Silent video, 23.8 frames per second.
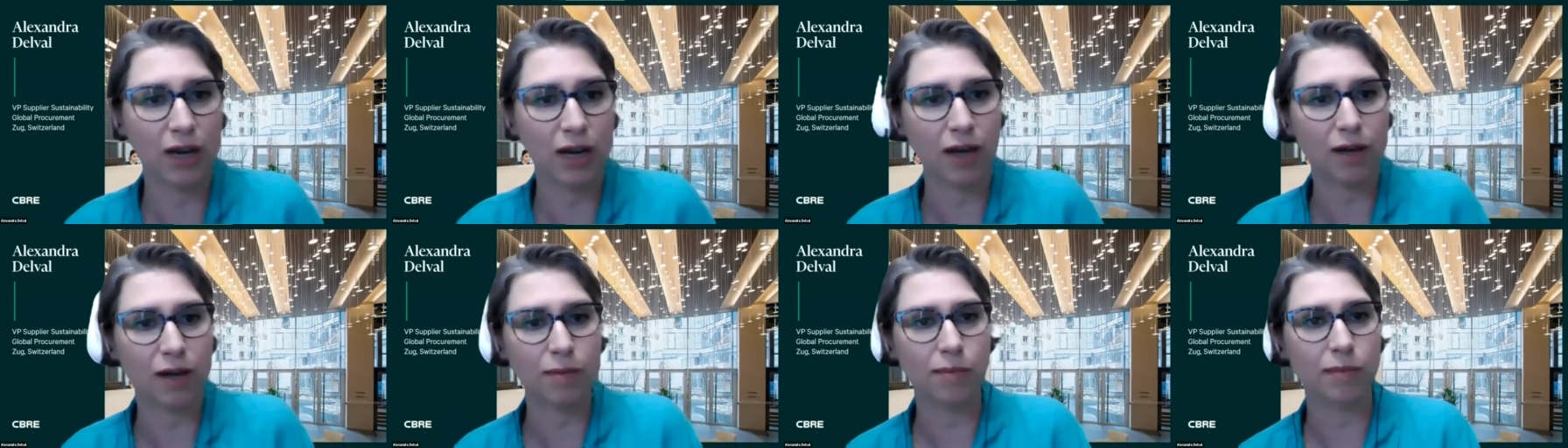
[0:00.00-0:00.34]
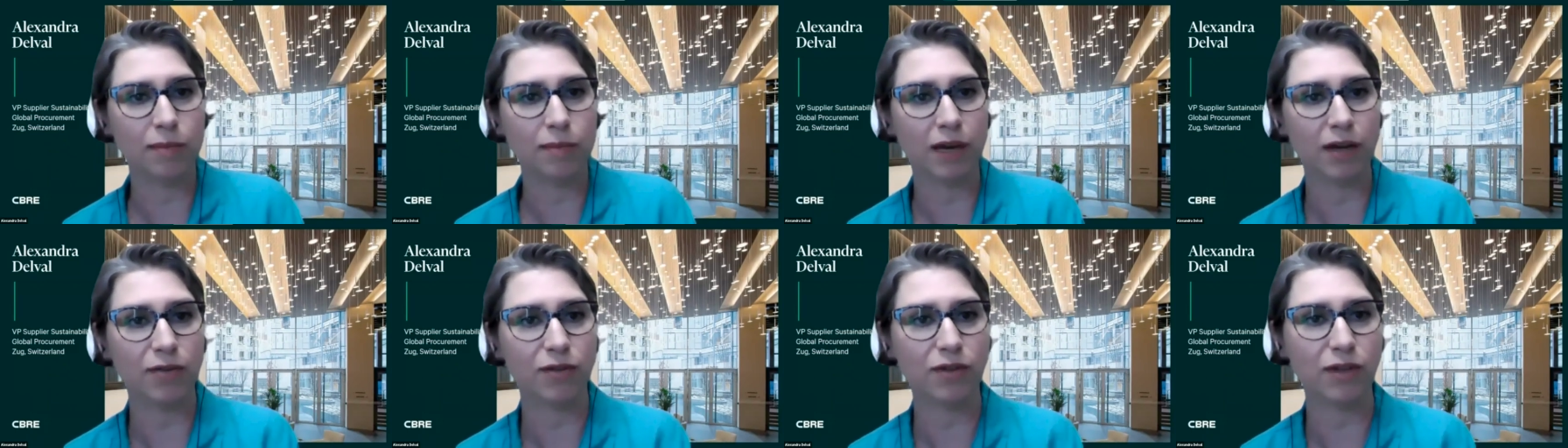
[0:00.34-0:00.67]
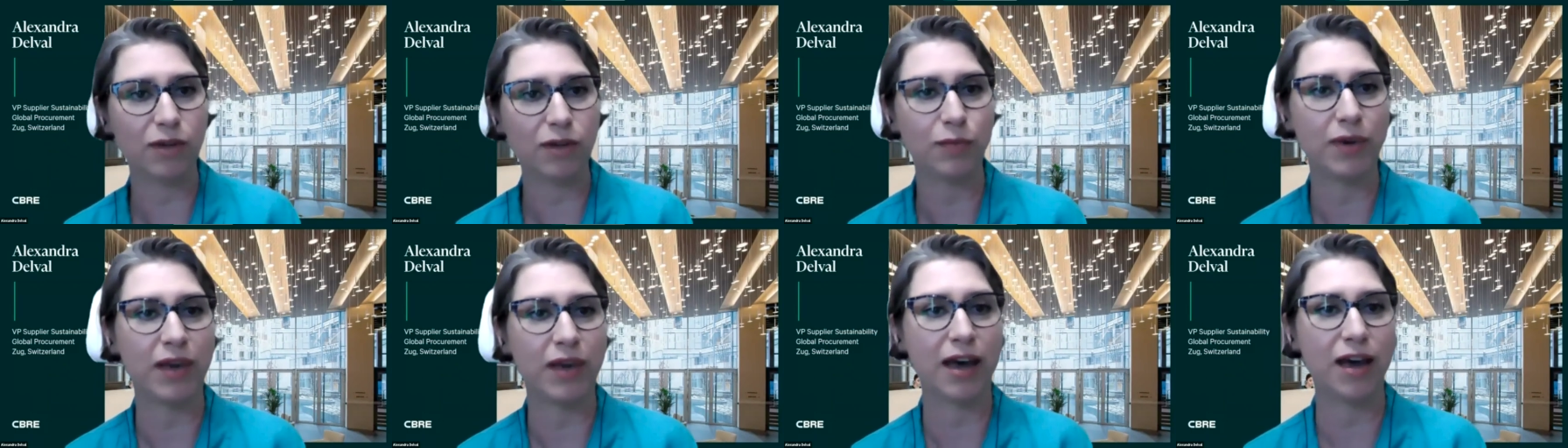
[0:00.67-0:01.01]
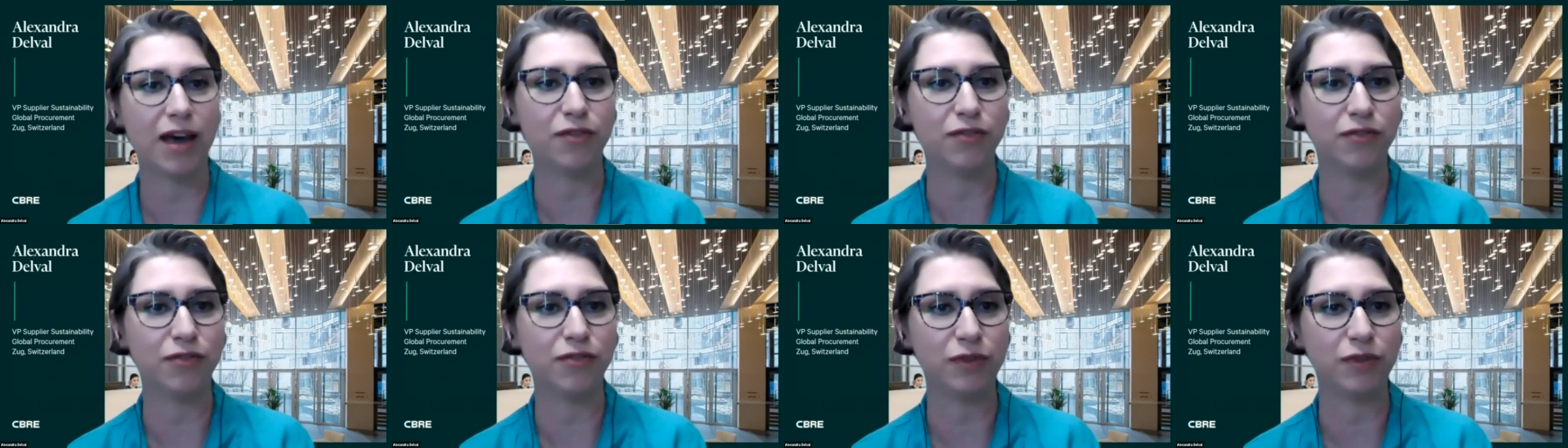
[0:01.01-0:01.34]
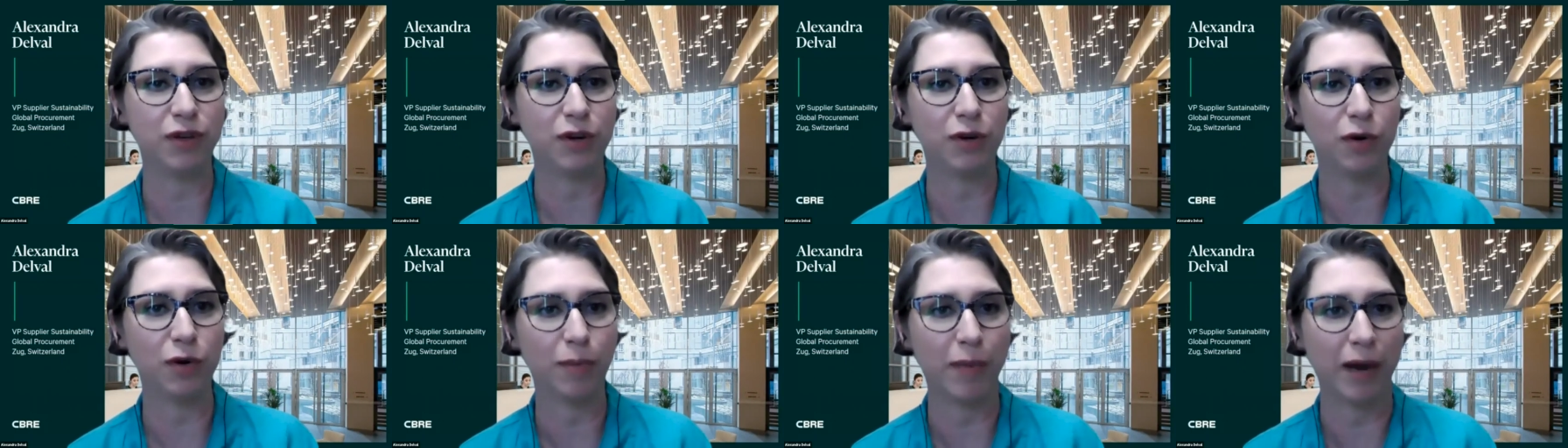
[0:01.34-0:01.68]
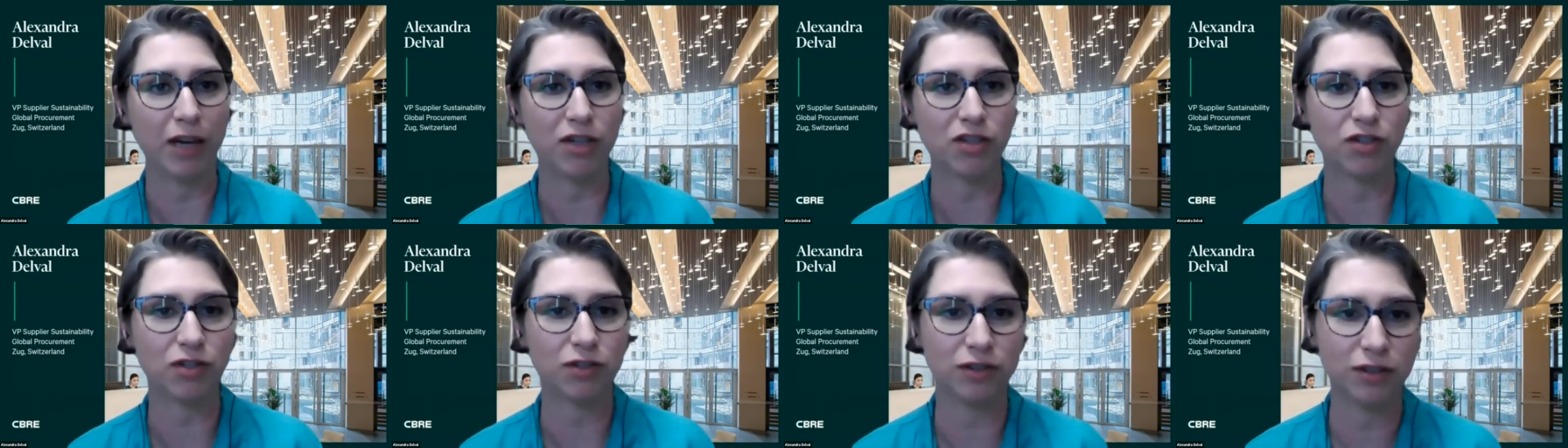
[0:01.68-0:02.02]
Um, I don't think we have you know a
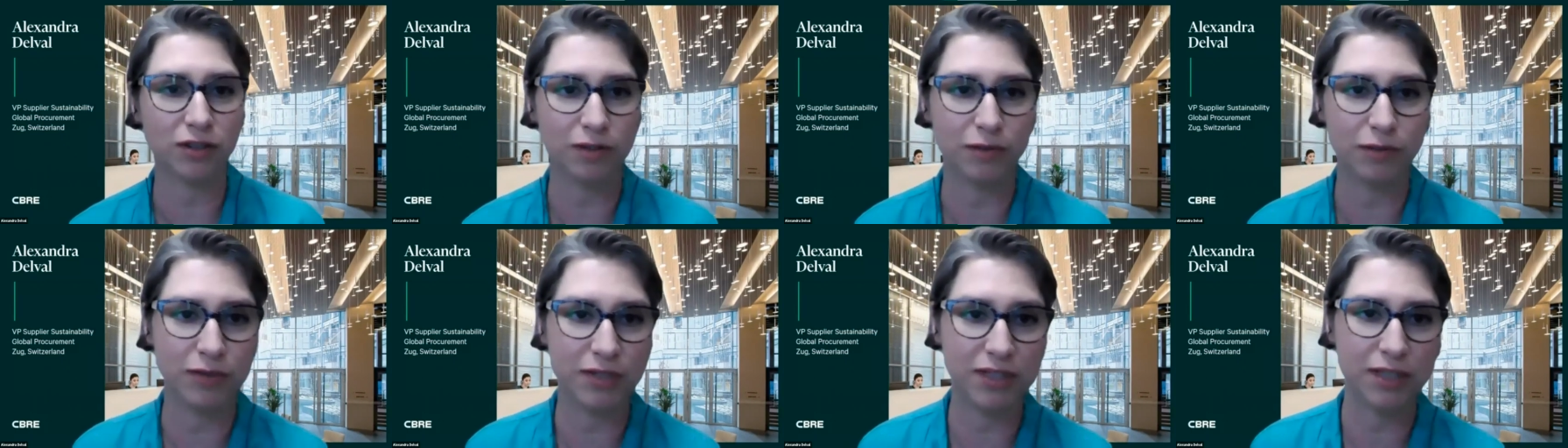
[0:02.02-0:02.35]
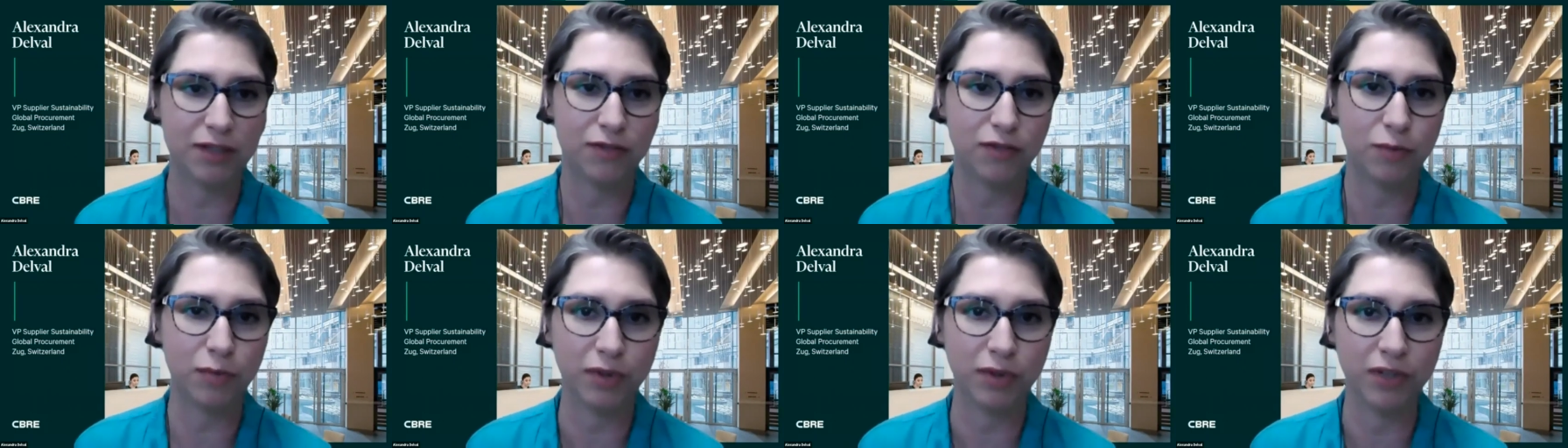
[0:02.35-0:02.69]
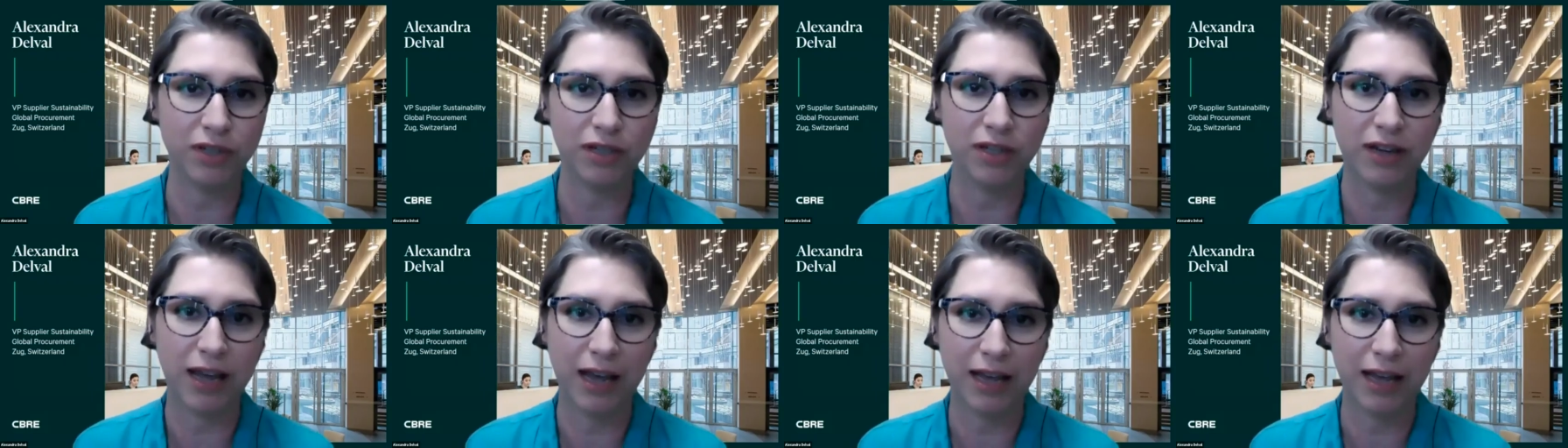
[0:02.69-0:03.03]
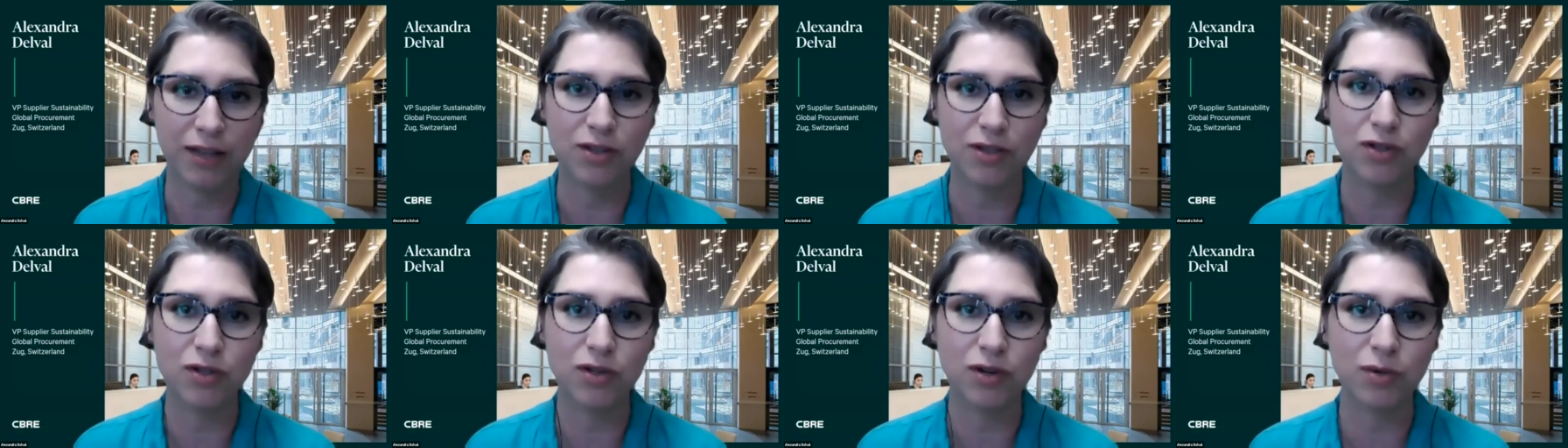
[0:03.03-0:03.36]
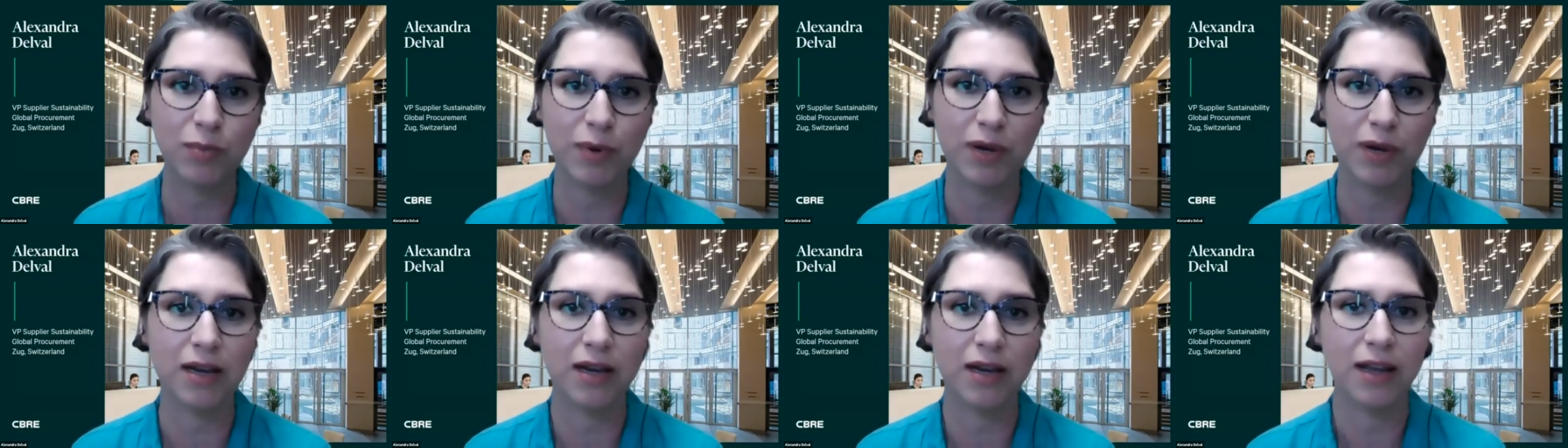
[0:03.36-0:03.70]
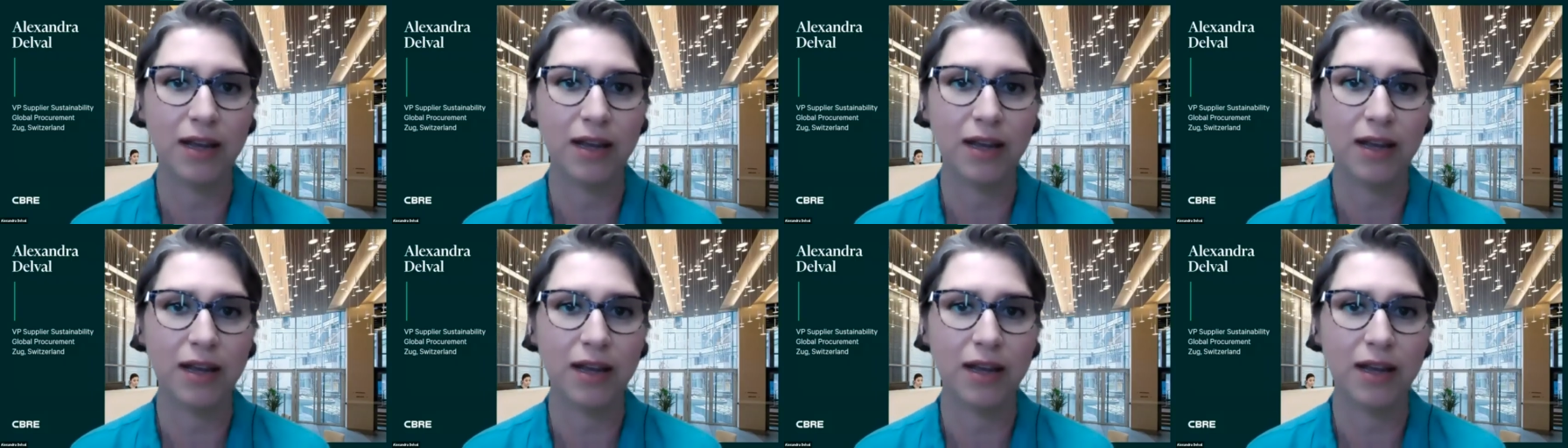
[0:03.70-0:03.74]
magical silver bullet answer, but